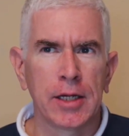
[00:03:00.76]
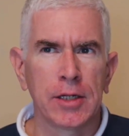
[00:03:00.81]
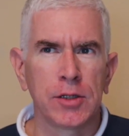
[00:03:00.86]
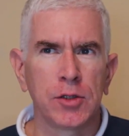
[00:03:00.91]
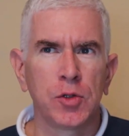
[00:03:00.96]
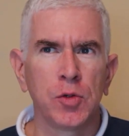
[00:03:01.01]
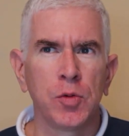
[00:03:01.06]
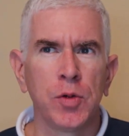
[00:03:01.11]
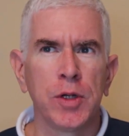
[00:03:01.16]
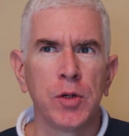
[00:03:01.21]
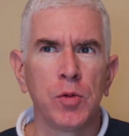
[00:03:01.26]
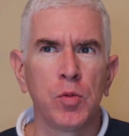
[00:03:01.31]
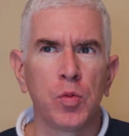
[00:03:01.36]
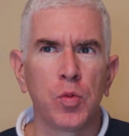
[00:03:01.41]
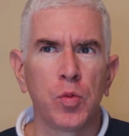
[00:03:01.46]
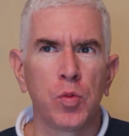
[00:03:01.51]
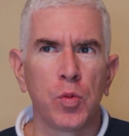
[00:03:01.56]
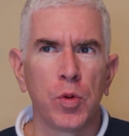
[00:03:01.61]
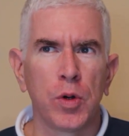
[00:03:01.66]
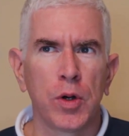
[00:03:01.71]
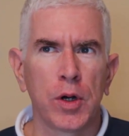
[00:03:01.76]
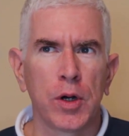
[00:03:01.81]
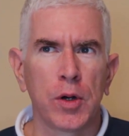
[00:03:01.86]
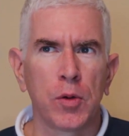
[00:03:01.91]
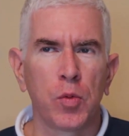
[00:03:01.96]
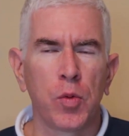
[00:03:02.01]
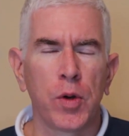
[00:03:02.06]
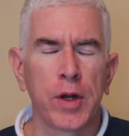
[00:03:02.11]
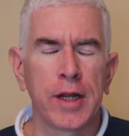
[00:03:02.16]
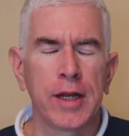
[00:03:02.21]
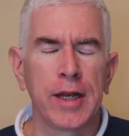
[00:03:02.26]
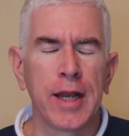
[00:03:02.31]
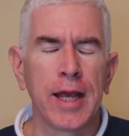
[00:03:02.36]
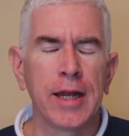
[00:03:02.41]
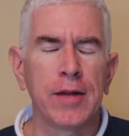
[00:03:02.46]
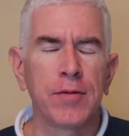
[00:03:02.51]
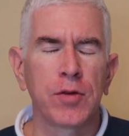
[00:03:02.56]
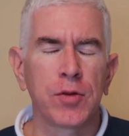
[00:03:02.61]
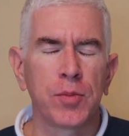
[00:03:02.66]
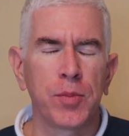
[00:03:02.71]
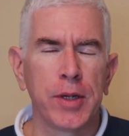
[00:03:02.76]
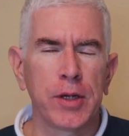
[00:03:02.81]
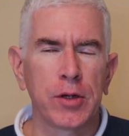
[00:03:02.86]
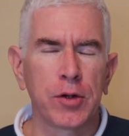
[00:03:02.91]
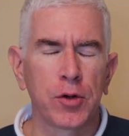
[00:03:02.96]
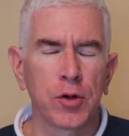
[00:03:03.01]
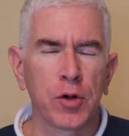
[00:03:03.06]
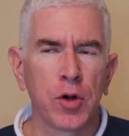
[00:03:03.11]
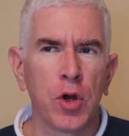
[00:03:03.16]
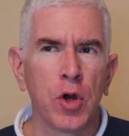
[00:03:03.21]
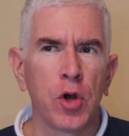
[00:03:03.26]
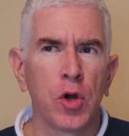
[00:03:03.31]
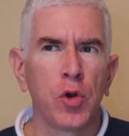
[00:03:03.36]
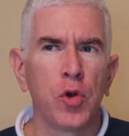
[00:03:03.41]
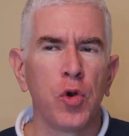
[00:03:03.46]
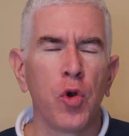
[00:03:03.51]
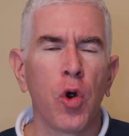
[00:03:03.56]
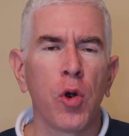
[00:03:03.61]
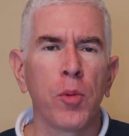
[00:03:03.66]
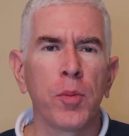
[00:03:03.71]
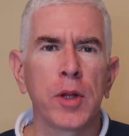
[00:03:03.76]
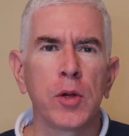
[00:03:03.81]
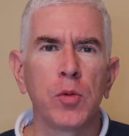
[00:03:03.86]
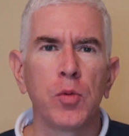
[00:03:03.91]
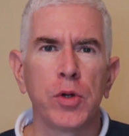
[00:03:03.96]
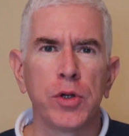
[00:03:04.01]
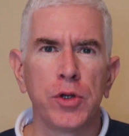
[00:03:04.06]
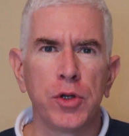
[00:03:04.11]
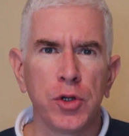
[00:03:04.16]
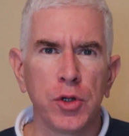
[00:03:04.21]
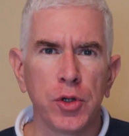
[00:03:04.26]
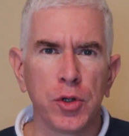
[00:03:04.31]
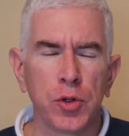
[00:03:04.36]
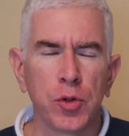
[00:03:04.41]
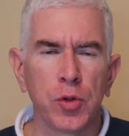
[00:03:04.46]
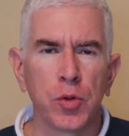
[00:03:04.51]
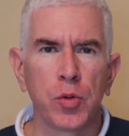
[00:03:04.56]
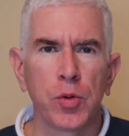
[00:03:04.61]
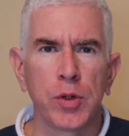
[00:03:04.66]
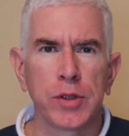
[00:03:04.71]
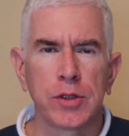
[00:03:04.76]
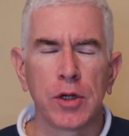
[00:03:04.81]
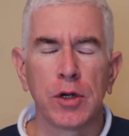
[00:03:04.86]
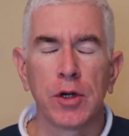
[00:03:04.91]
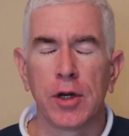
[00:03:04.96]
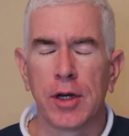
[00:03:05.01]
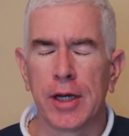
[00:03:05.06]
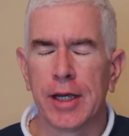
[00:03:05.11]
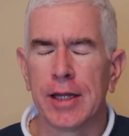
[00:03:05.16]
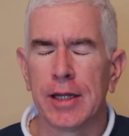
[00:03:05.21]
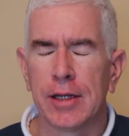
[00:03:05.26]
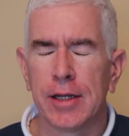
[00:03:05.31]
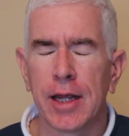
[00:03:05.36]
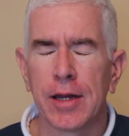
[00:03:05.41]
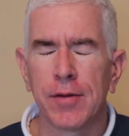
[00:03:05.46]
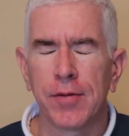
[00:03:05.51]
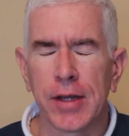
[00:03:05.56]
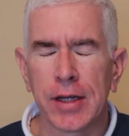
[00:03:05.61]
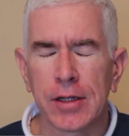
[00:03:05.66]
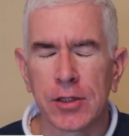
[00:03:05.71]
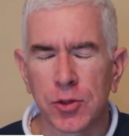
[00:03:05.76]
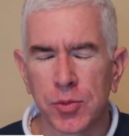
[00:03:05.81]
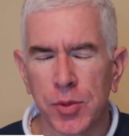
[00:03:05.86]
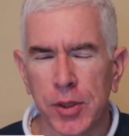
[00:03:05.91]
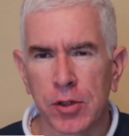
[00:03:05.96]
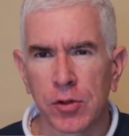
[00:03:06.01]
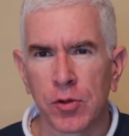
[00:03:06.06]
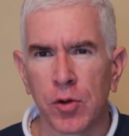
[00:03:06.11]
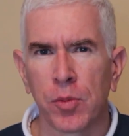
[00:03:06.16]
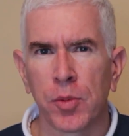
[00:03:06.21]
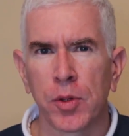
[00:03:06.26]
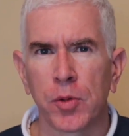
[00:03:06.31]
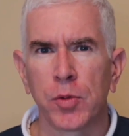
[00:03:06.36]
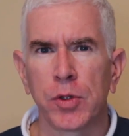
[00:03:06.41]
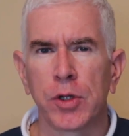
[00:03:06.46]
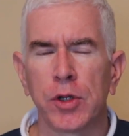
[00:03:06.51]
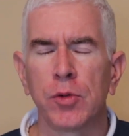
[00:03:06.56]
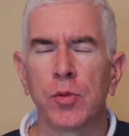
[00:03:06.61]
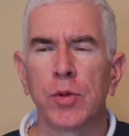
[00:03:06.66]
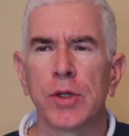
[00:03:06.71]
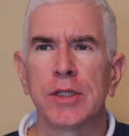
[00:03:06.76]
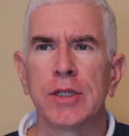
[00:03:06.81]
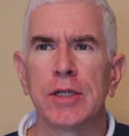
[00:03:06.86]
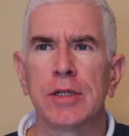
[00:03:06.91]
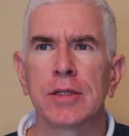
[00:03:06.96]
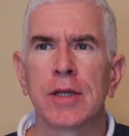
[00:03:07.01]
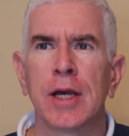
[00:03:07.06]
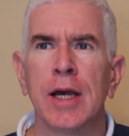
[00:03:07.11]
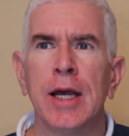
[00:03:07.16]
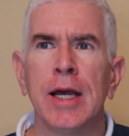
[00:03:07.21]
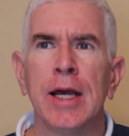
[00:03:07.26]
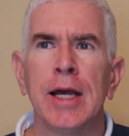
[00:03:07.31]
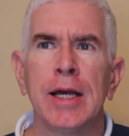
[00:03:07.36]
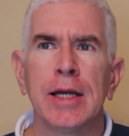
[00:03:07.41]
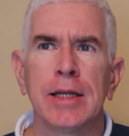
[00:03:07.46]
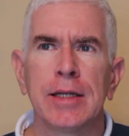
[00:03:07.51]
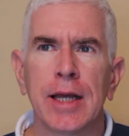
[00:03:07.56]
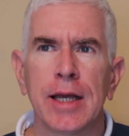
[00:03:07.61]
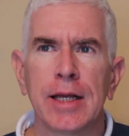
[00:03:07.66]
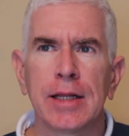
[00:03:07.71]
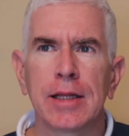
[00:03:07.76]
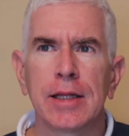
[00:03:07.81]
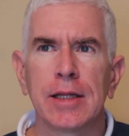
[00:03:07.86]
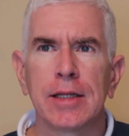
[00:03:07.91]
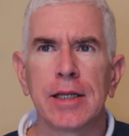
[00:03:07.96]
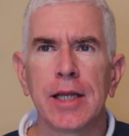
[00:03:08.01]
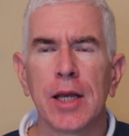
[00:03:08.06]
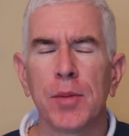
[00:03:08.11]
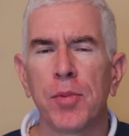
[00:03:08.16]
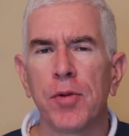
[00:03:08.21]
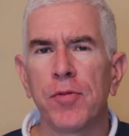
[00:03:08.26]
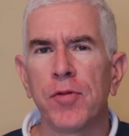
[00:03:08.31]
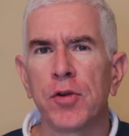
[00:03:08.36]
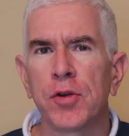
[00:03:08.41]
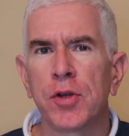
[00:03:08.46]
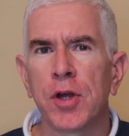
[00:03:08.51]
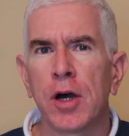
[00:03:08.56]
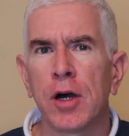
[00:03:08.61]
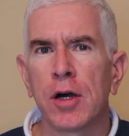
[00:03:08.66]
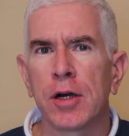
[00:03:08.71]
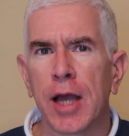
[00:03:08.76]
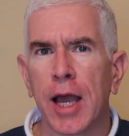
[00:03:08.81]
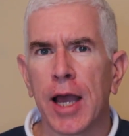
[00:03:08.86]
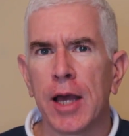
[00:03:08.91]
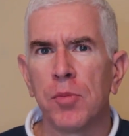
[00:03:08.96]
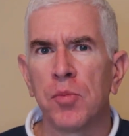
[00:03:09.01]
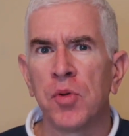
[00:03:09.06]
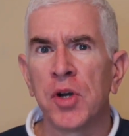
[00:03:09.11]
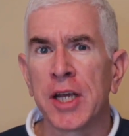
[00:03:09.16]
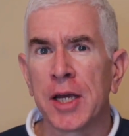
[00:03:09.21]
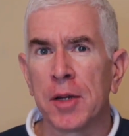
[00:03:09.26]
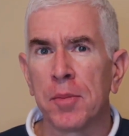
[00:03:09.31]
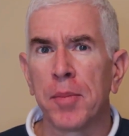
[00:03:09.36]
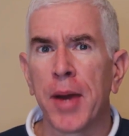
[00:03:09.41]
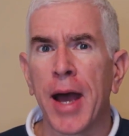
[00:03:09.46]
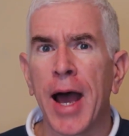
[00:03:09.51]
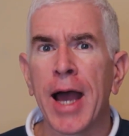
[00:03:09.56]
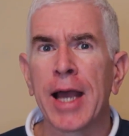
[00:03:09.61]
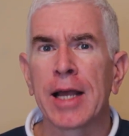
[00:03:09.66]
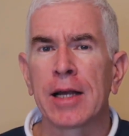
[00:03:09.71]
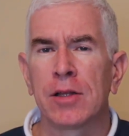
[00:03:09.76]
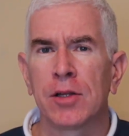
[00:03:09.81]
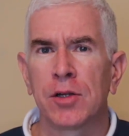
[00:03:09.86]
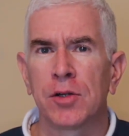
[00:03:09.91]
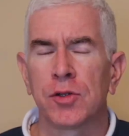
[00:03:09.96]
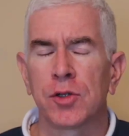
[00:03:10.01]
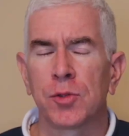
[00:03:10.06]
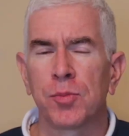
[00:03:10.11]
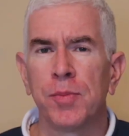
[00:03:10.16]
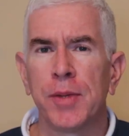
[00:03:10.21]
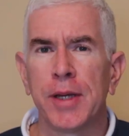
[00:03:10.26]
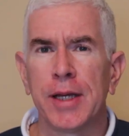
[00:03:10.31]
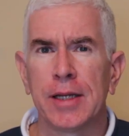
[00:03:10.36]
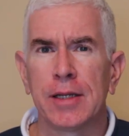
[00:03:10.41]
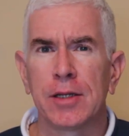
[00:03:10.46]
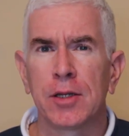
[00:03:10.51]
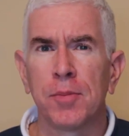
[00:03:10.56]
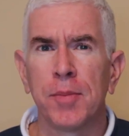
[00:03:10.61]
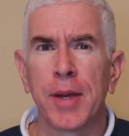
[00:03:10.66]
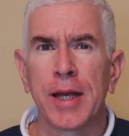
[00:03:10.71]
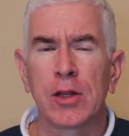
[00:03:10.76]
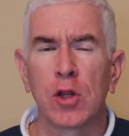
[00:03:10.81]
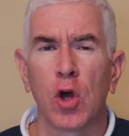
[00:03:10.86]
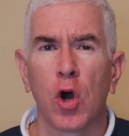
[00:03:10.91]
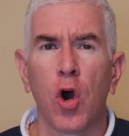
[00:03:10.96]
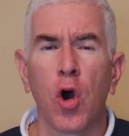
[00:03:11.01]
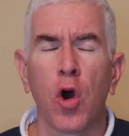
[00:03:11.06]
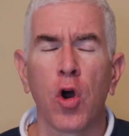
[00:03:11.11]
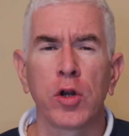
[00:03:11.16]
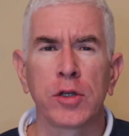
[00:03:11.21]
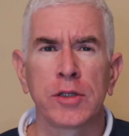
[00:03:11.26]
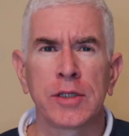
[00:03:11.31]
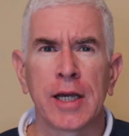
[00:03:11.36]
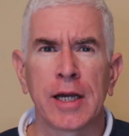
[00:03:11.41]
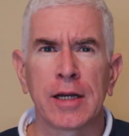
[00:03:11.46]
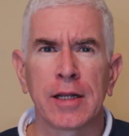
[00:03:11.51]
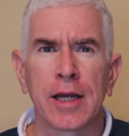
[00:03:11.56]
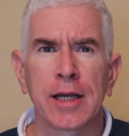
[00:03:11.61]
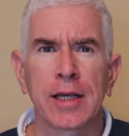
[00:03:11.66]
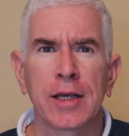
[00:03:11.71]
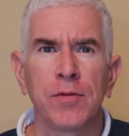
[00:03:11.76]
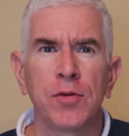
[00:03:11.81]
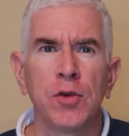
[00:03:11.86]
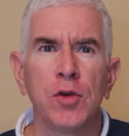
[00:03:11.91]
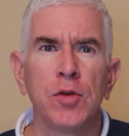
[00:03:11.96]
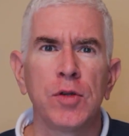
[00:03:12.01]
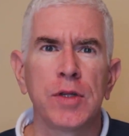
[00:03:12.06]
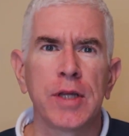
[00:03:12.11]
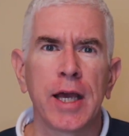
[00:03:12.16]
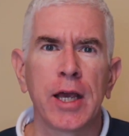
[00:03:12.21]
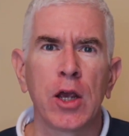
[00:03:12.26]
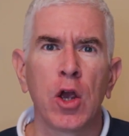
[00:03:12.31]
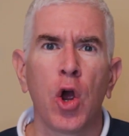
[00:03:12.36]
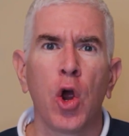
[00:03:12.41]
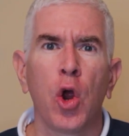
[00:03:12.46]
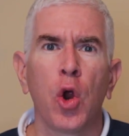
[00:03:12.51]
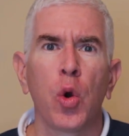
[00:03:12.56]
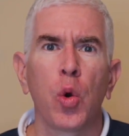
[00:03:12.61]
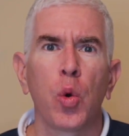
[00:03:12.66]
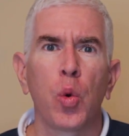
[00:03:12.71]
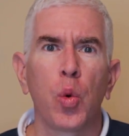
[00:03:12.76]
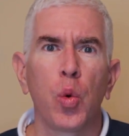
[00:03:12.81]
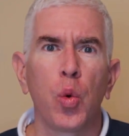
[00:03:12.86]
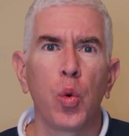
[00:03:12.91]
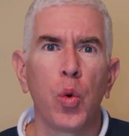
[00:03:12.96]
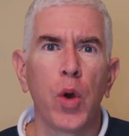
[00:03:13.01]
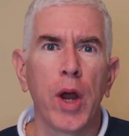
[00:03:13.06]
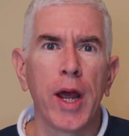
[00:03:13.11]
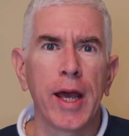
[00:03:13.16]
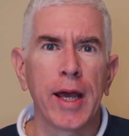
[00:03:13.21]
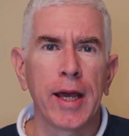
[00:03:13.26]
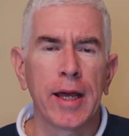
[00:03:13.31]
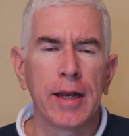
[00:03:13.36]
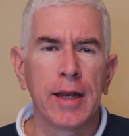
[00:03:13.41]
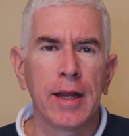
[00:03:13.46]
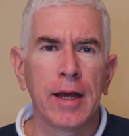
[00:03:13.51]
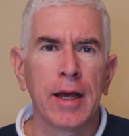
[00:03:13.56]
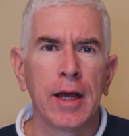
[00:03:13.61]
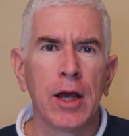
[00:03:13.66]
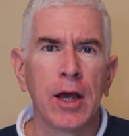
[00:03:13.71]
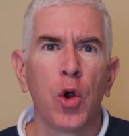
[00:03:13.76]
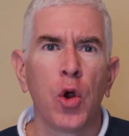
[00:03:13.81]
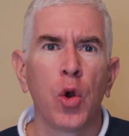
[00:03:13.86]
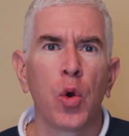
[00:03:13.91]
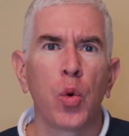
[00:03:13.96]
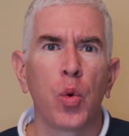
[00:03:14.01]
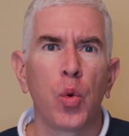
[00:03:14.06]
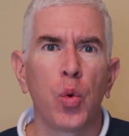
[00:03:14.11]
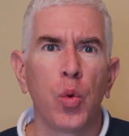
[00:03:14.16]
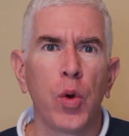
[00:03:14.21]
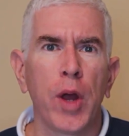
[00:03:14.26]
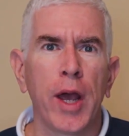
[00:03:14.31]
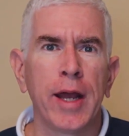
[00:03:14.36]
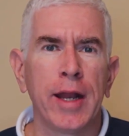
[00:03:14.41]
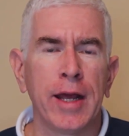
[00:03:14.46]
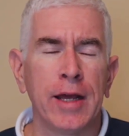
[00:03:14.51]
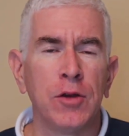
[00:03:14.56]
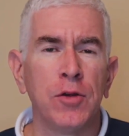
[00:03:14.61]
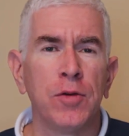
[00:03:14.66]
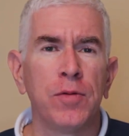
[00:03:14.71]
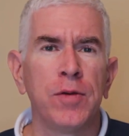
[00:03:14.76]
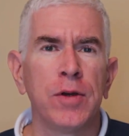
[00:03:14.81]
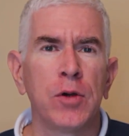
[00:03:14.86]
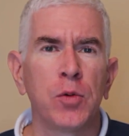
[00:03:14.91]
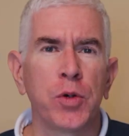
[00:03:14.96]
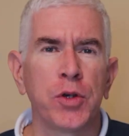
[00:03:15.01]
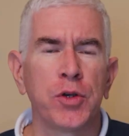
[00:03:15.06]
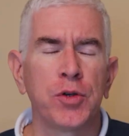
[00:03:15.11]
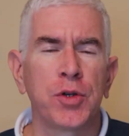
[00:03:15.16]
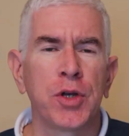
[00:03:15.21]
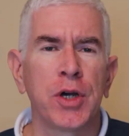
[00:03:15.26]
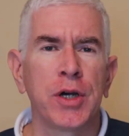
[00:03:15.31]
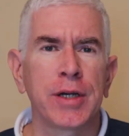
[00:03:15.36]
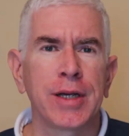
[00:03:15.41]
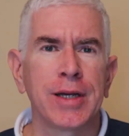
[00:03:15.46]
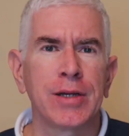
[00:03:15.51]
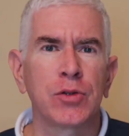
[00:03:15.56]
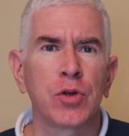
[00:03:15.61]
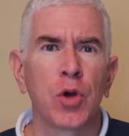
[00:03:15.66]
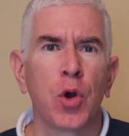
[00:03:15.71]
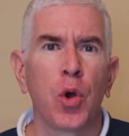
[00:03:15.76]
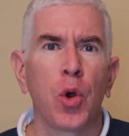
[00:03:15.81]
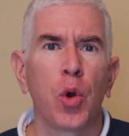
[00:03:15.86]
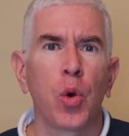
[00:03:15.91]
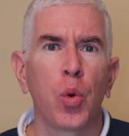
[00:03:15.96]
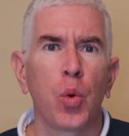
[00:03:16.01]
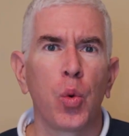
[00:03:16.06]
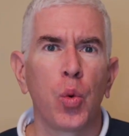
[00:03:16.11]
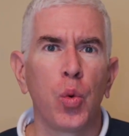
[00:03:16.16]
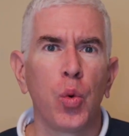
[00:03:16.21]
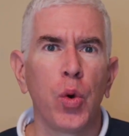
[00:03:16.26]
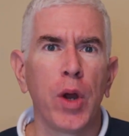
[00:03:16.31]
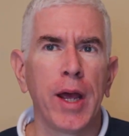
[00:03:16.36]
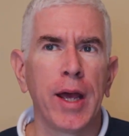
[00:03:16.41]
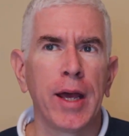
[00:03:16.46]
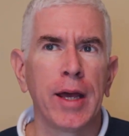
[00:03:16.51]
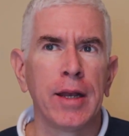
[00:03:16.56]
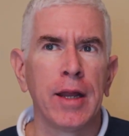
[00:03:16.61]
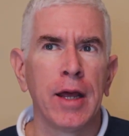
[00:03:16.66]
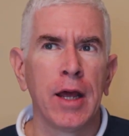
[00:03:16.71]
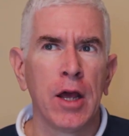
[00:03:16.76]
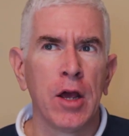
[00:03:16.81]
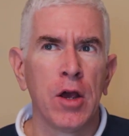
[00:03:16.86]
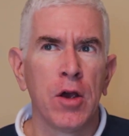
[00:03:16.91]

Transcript: doing what a native speaker normally would do, which a native English speaker normally would do, which is take the tip of your tongue and bring it back a little bit to make the R sound. Like if you say red, red, and you feel where your tongue is, red.